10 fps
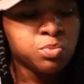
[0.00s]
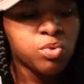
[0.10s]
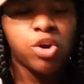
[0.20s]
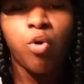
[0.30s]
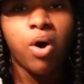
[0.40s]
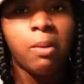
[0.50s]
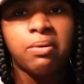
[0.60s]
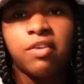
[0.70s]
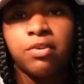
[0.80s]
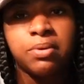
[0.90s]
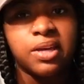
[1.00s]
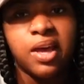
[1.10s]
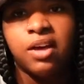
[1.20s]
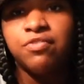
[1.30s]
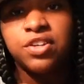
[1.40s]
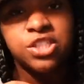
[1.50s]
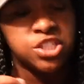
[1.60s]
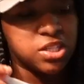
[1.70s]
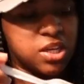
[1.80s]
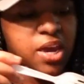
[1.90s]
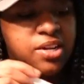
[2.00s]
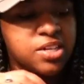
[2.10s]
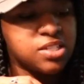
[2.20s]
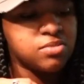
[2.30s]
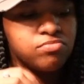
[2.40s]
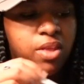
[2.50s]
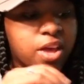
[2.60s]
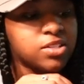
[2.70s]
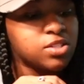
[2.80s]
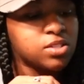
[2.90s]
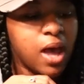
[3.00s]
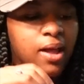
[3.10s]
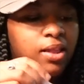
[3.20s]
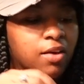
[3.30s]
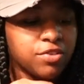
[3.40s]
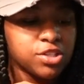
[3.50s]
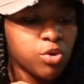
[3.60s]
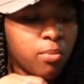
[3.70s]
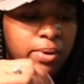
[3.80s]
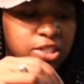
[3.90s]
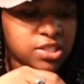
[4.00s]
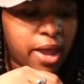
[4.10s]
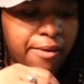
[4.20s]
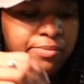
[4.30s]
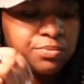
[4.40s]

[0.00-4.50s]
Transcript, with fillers: we go above and beyond for each other, and it's I love it so much. Like,